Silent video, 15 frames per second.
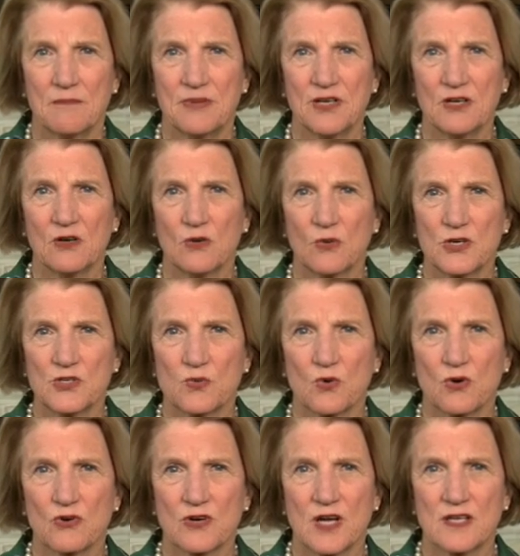bill, which
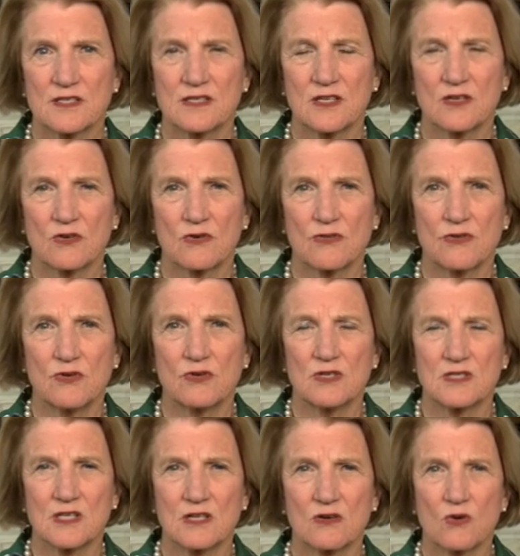were Senator Thune
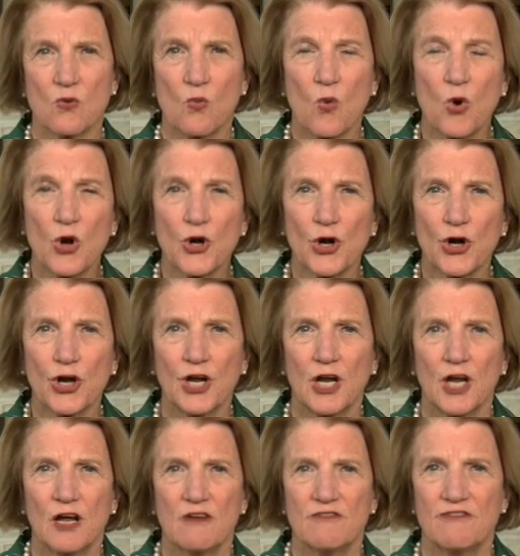and Senator Warner,
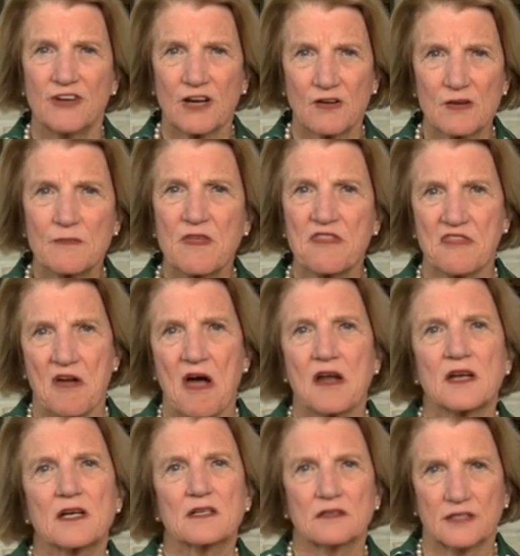very
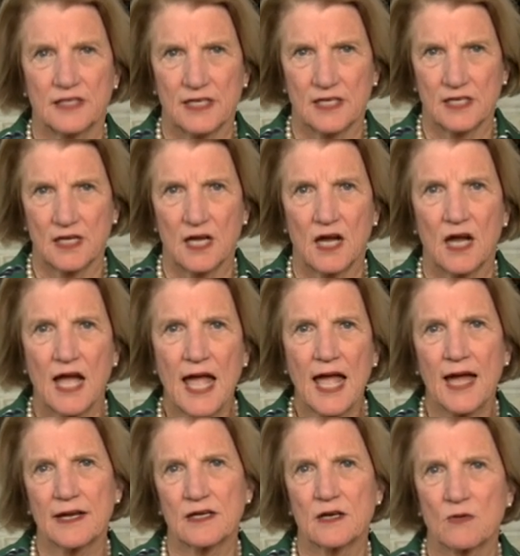methodically
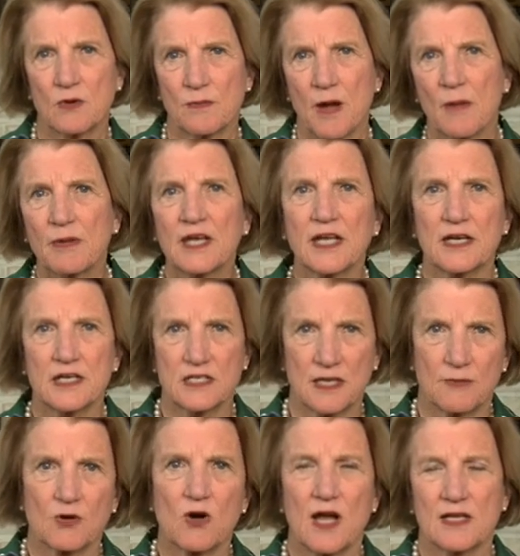added a Republican and a
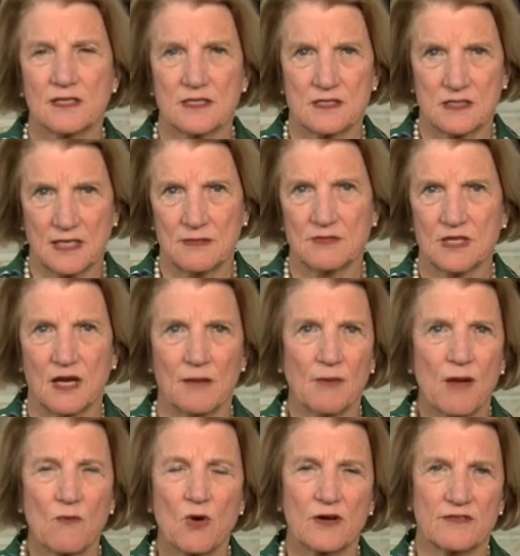Democrat at the same time.
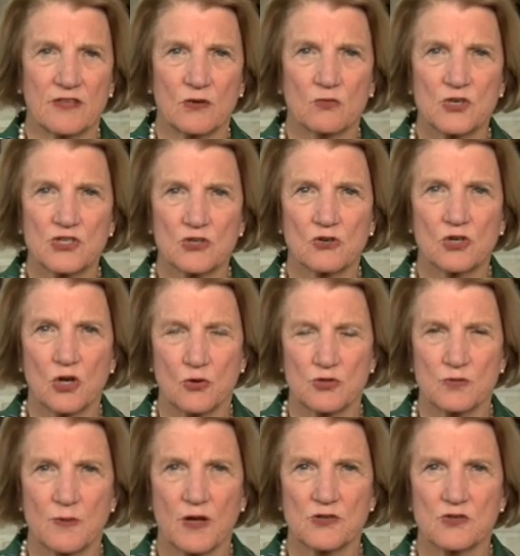I'm one of the original
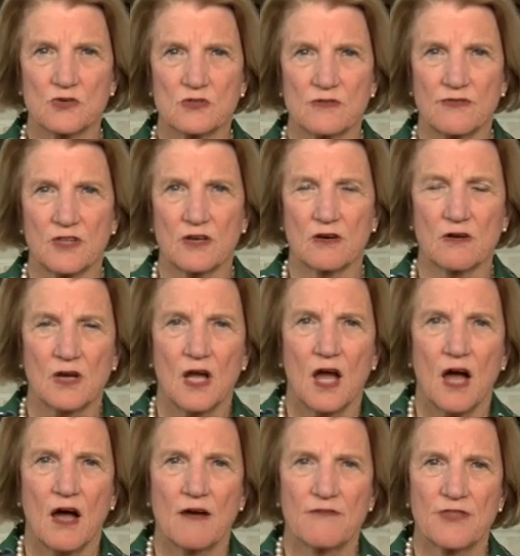co-sponsors
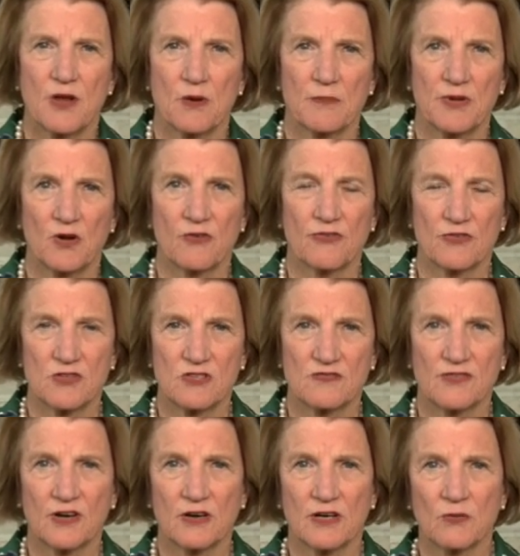of their bill for this
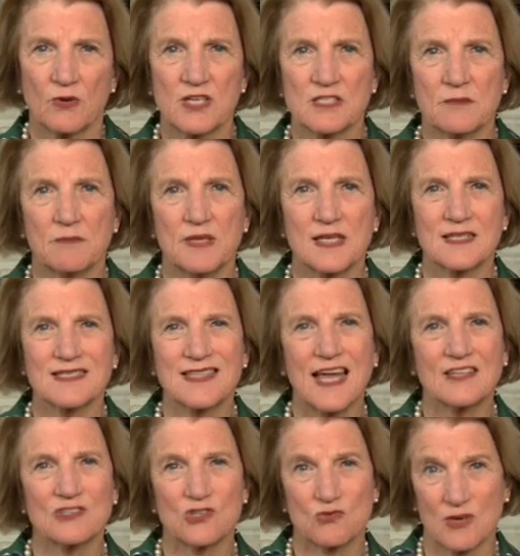very reason, because
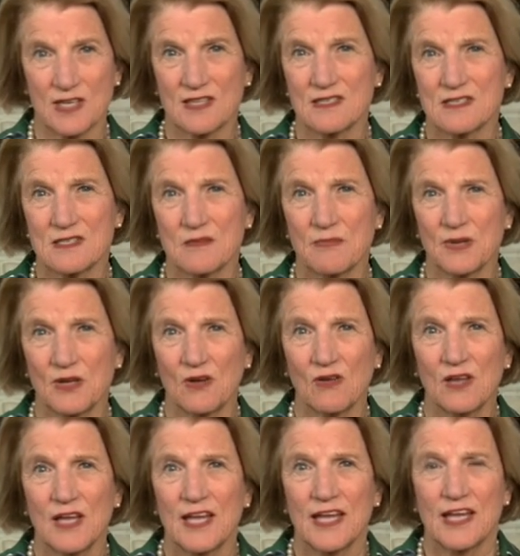that strengthens the
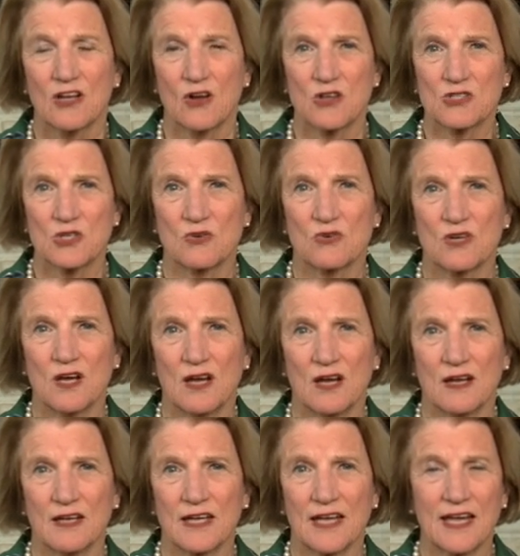bill. It also,
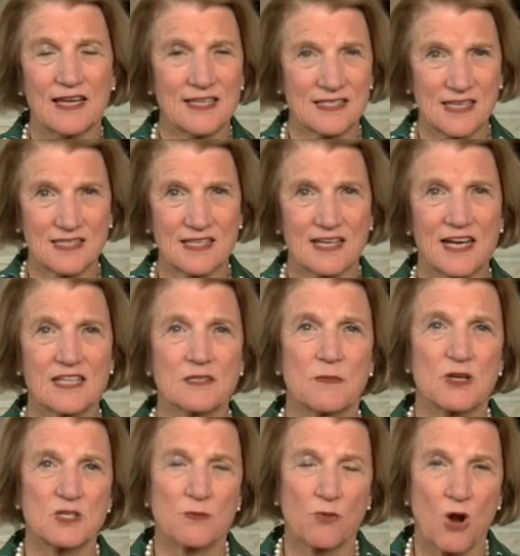as I said, it has a
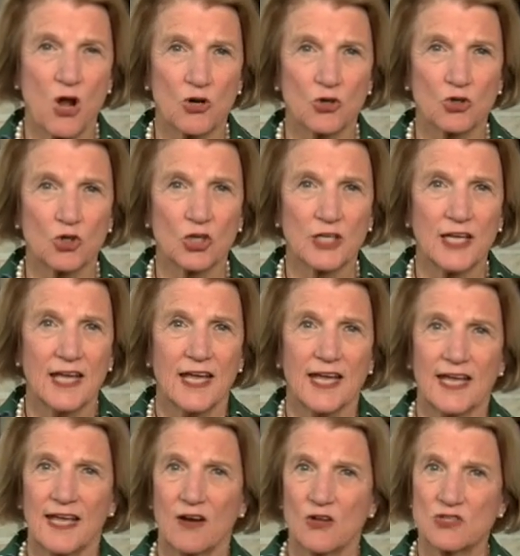much broader look.
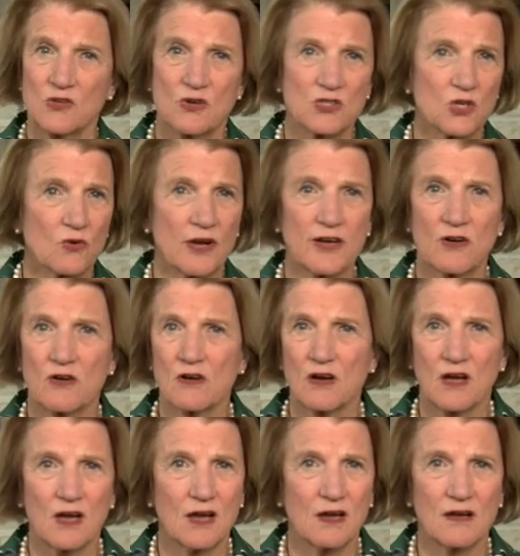It also has a
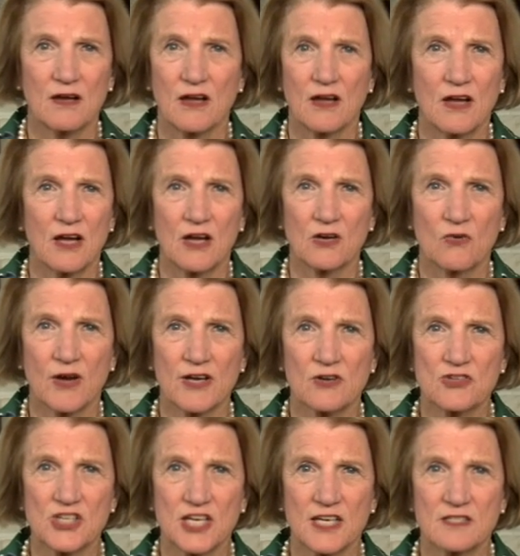
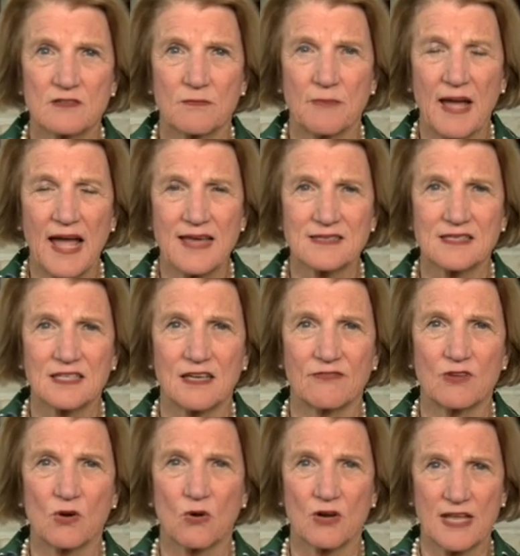greater chance of passing
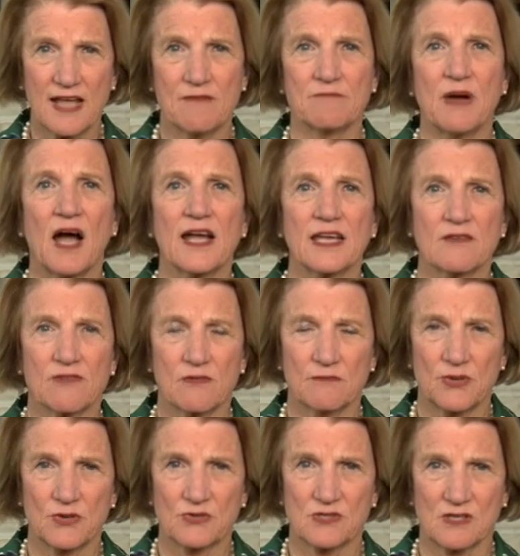if you already have buy-in
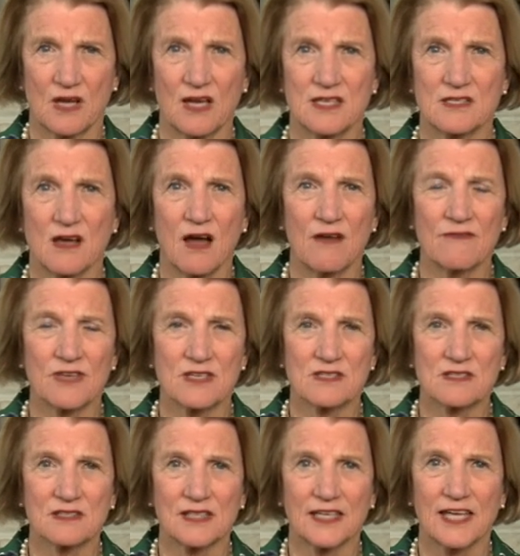from both sides,
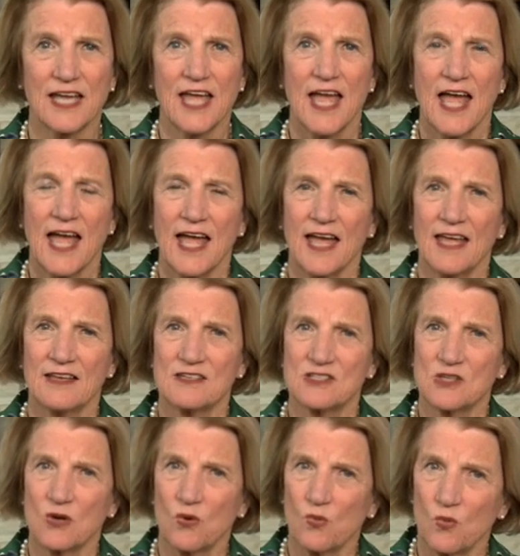obviously. And
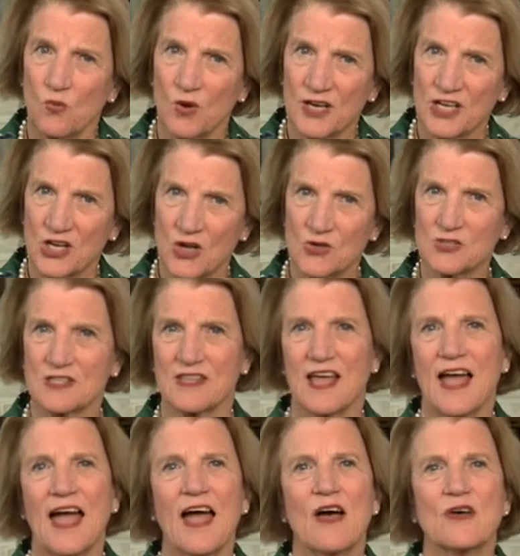so when it goes to the
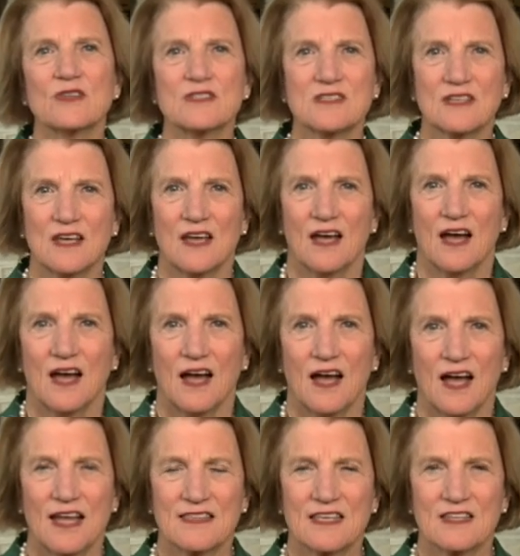House,
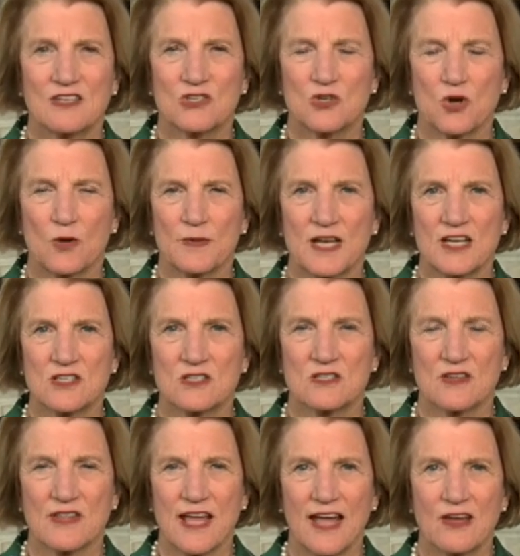I think the
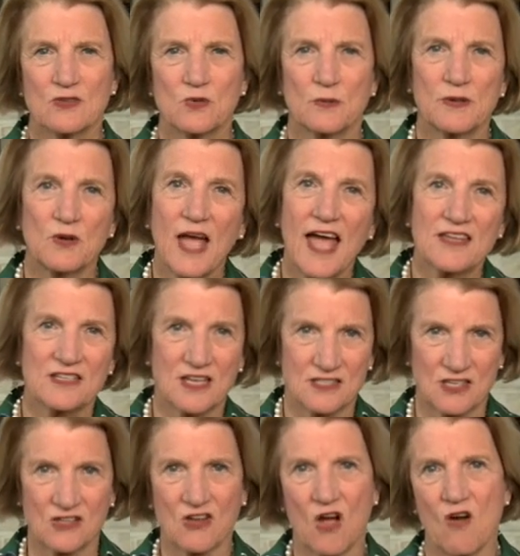determinations on the House will be,
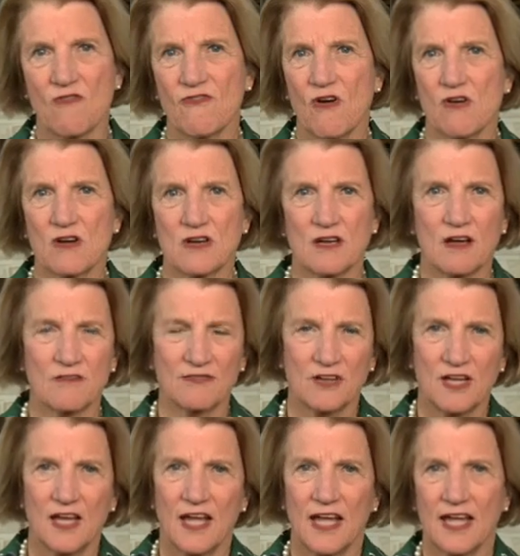does it go far enough?
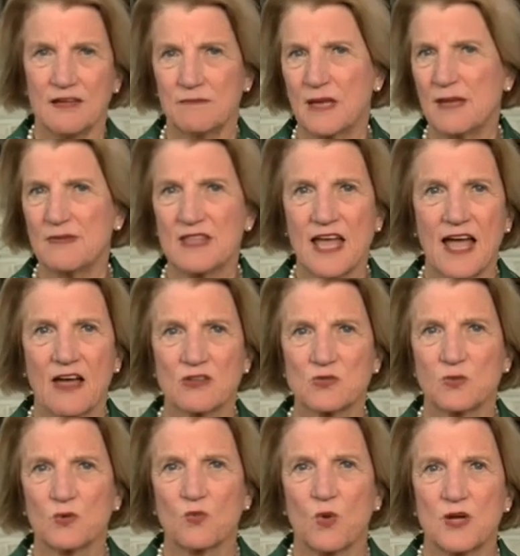And maybe the
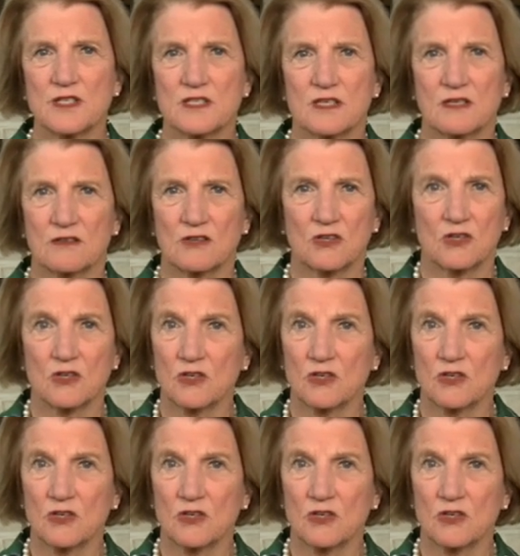House would want to